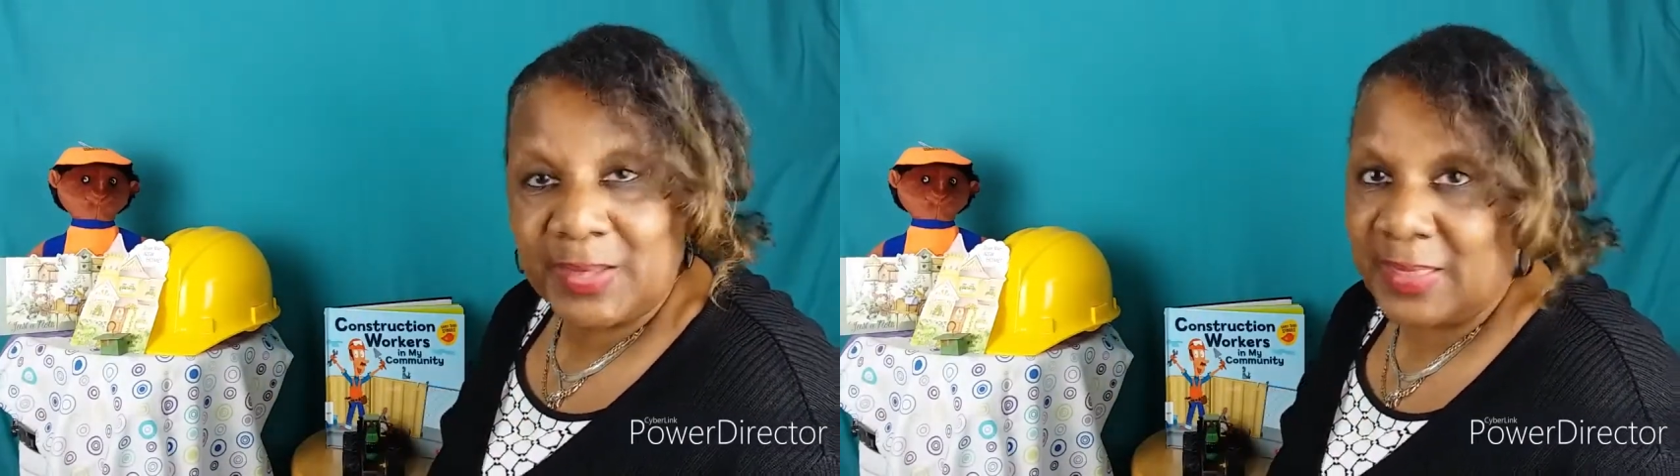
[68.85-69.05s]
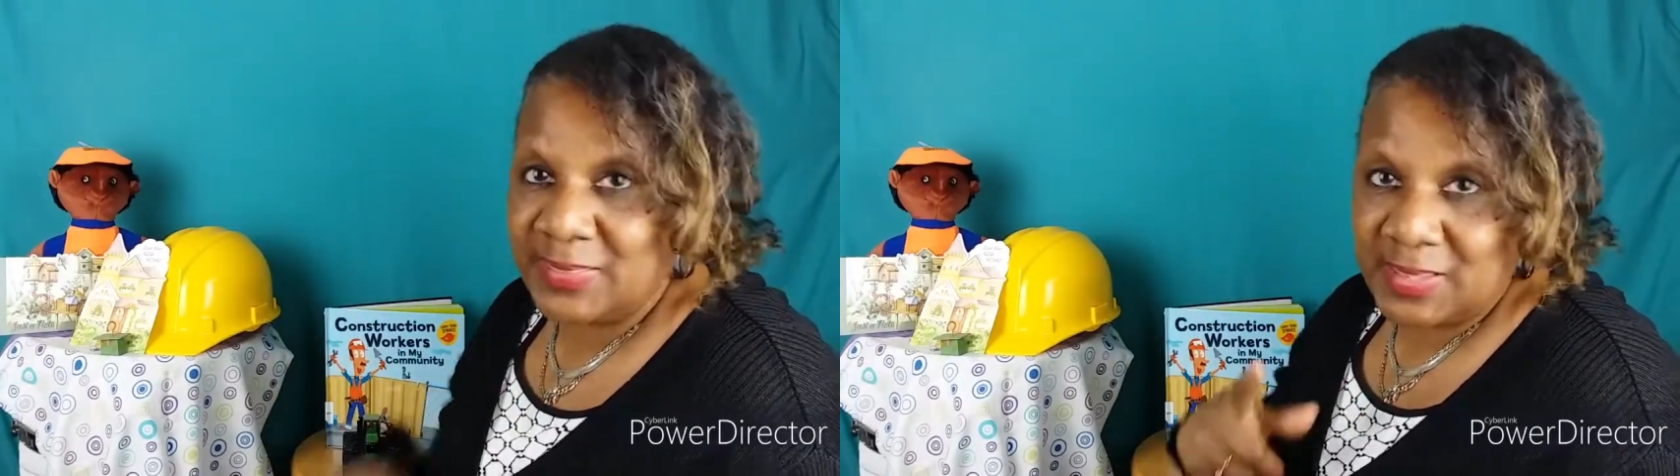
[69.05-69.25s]

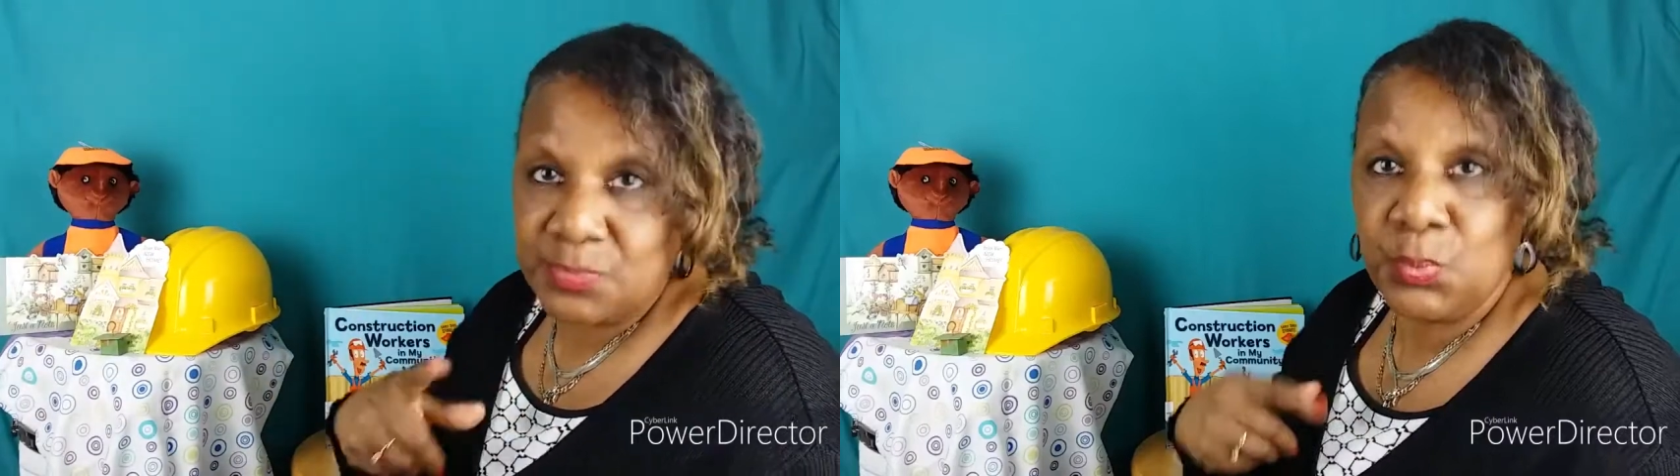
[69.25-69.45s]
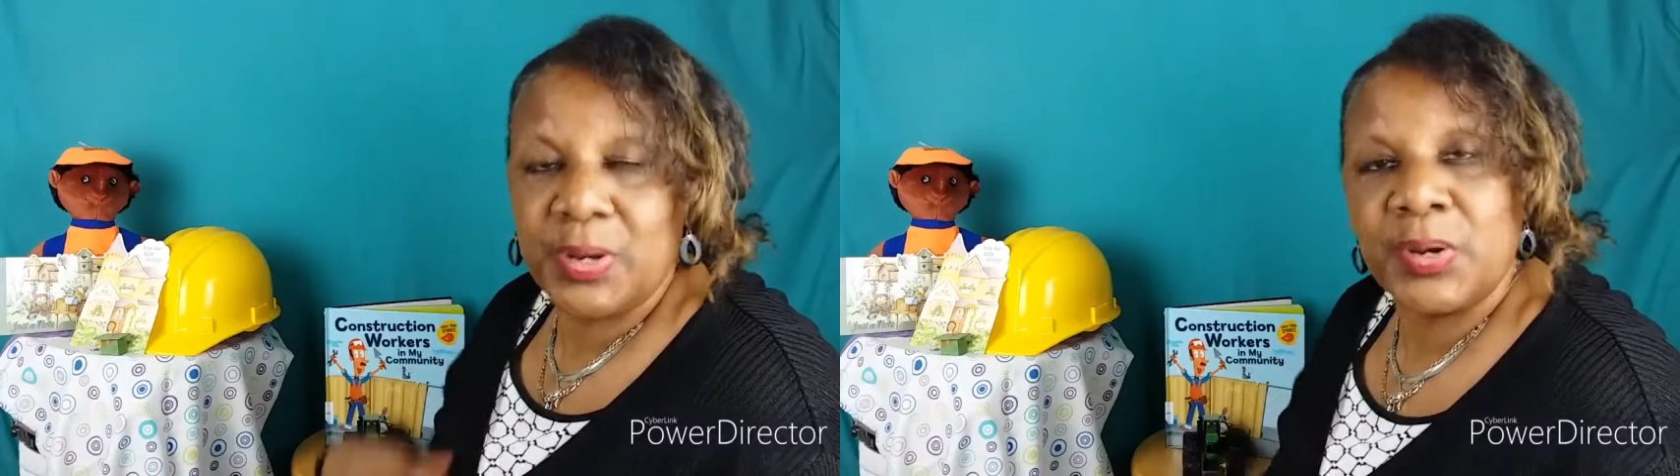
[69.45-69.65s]
And
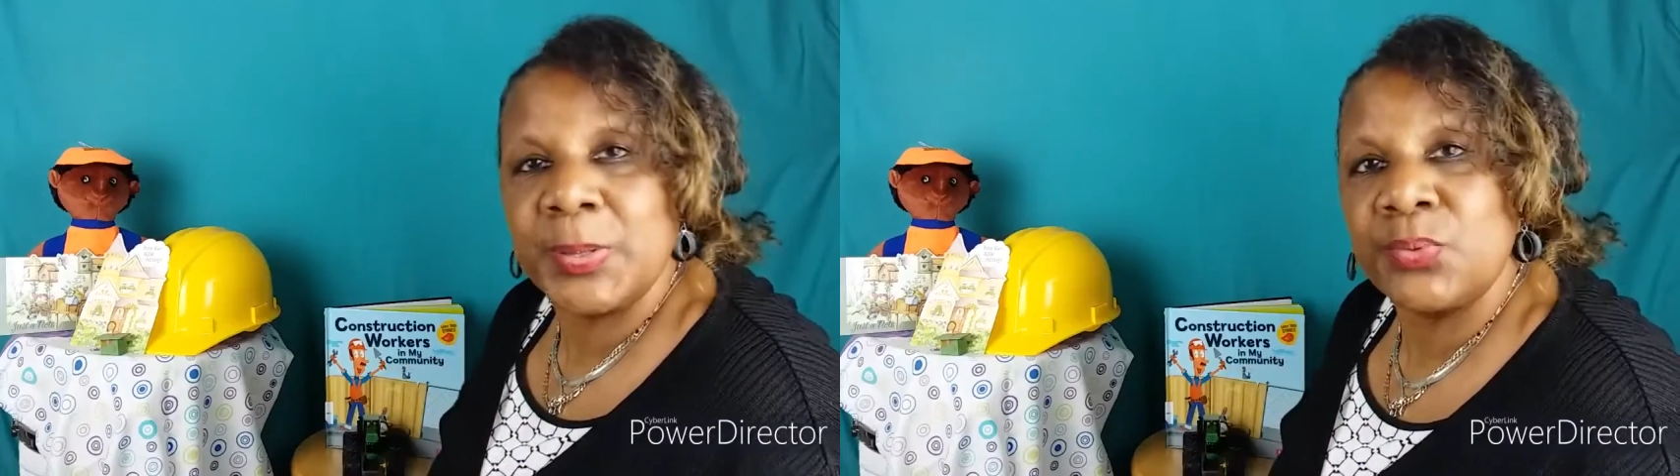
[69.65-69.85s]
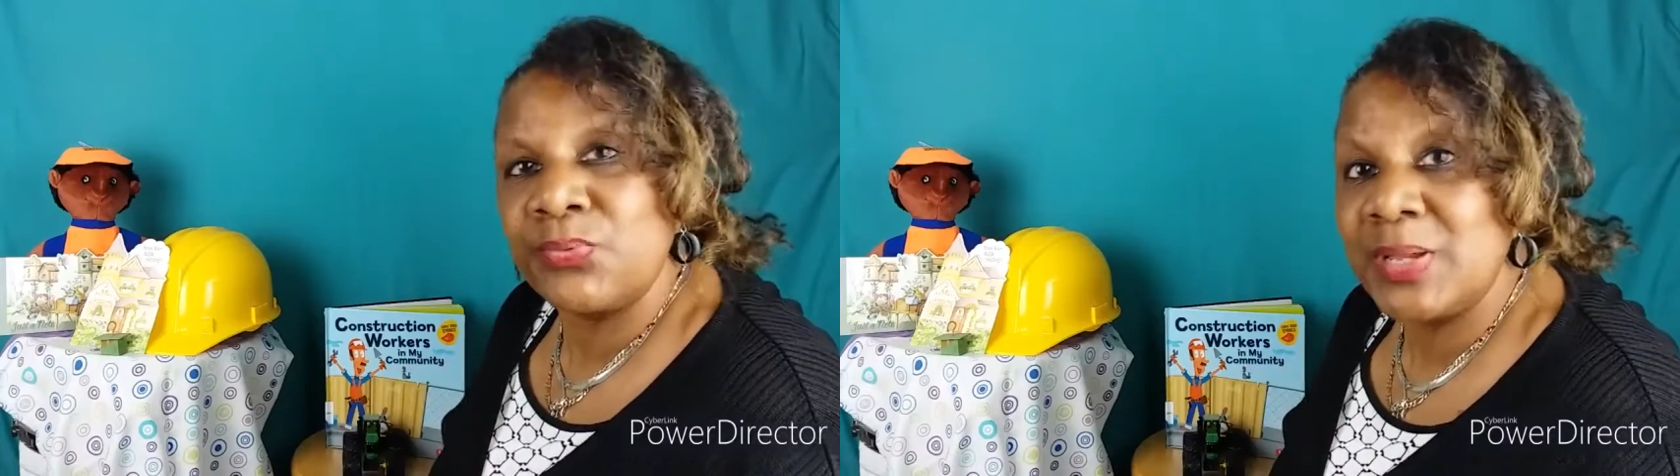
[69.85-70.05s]
then we're going
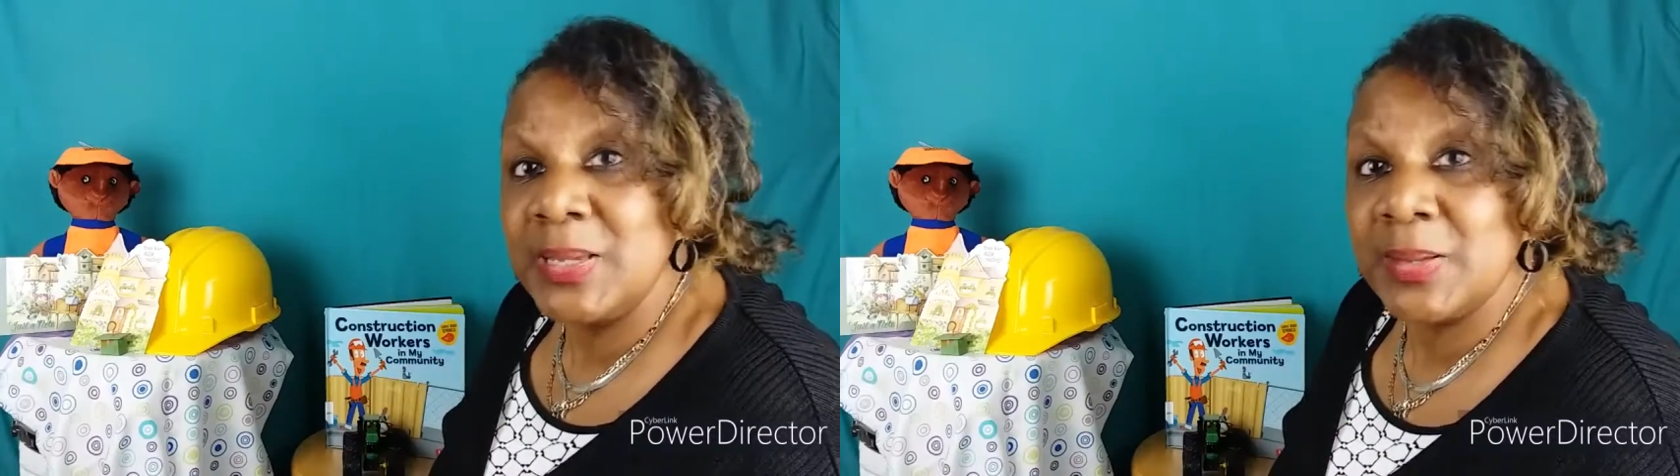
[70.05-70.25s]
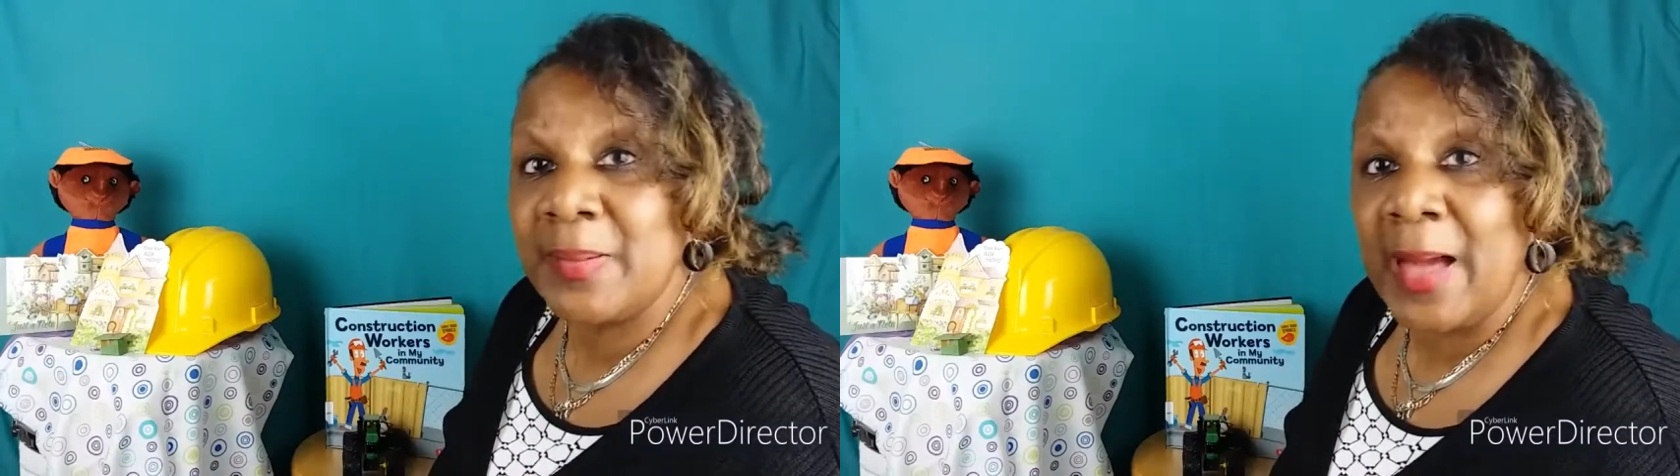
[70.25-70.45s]
to
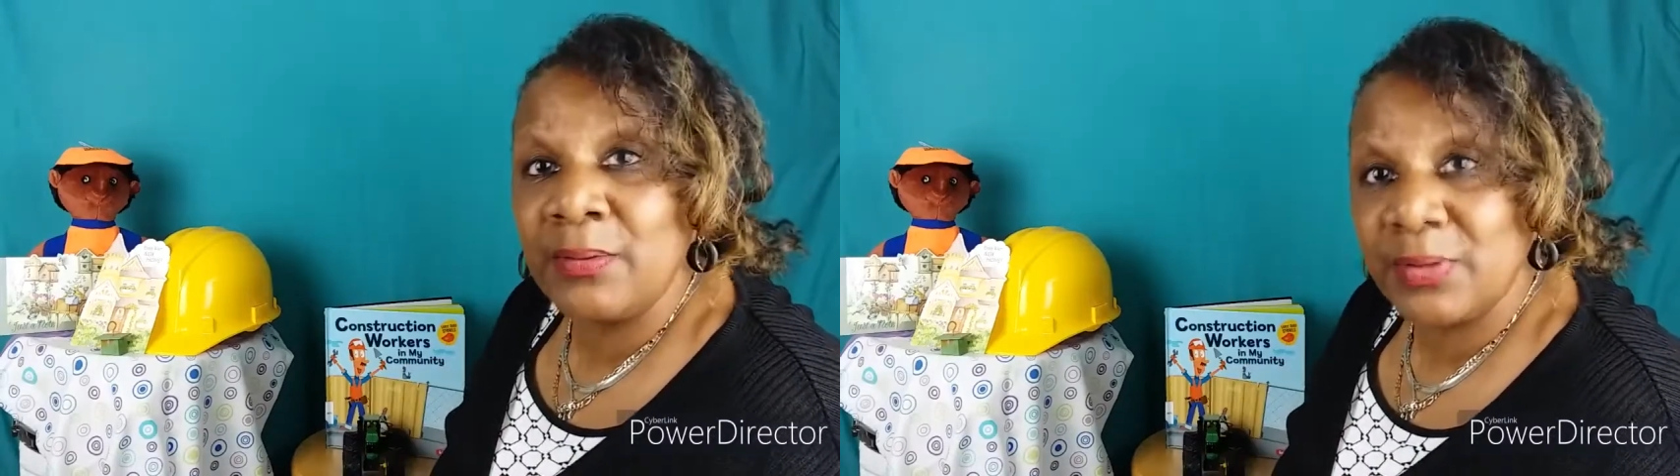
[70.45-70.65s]
read about